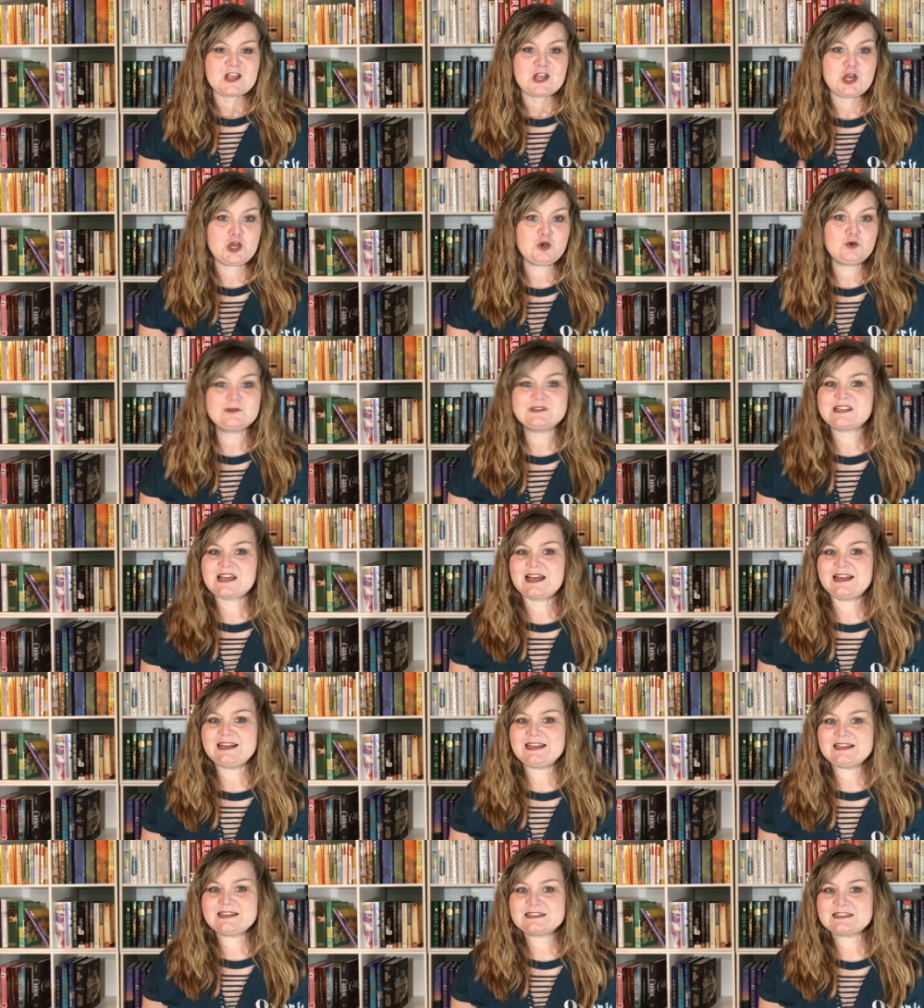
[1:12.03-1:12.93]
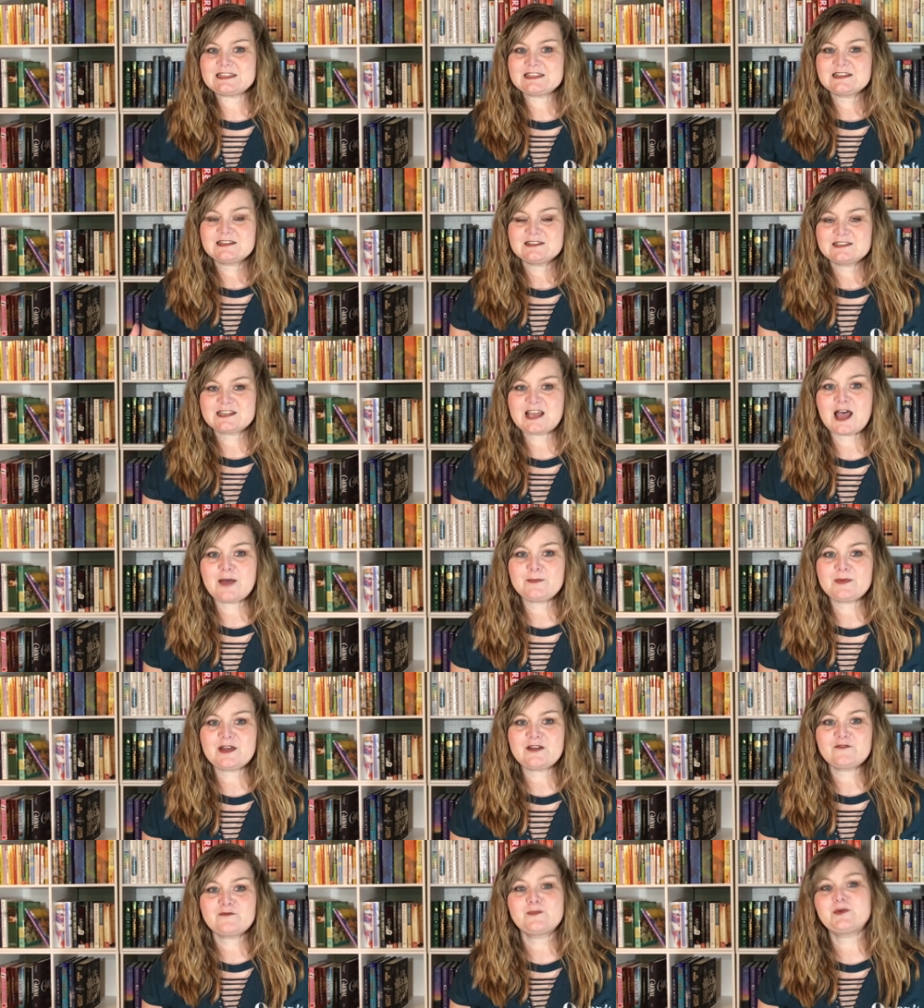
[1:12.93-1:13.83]
whodunit
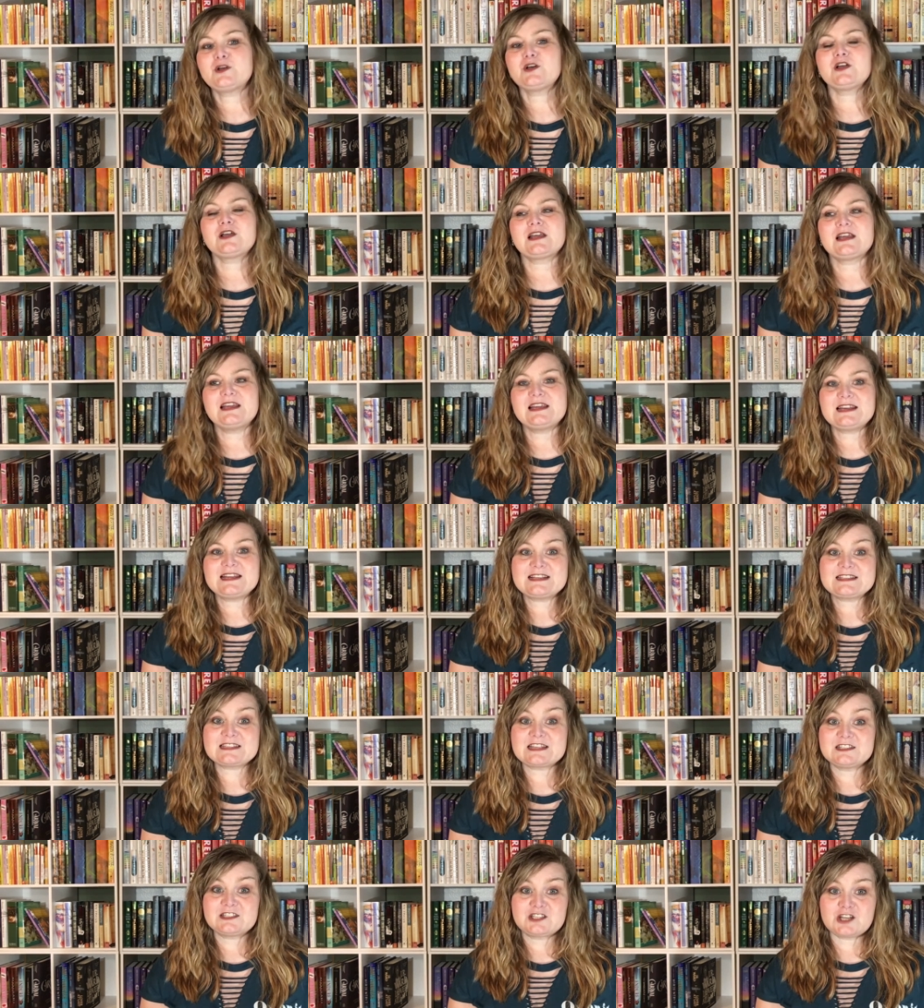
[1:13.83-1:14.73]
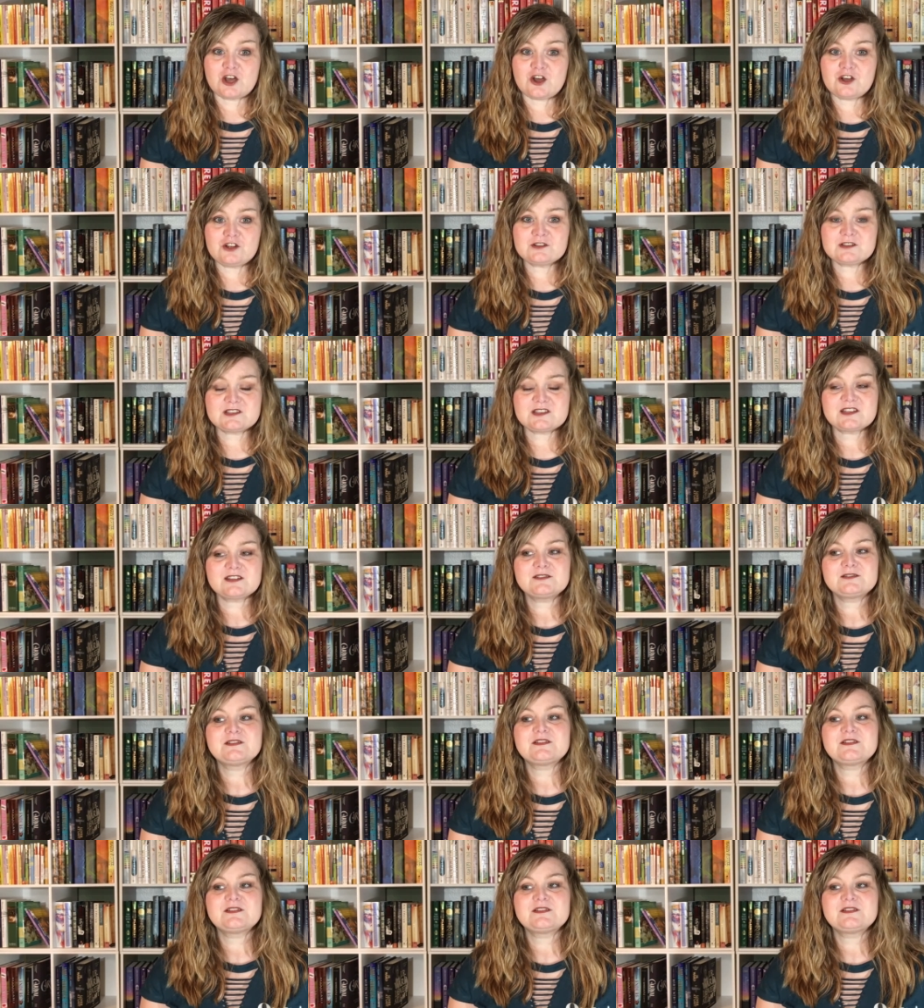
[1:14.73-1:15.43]
type of book. It is adult,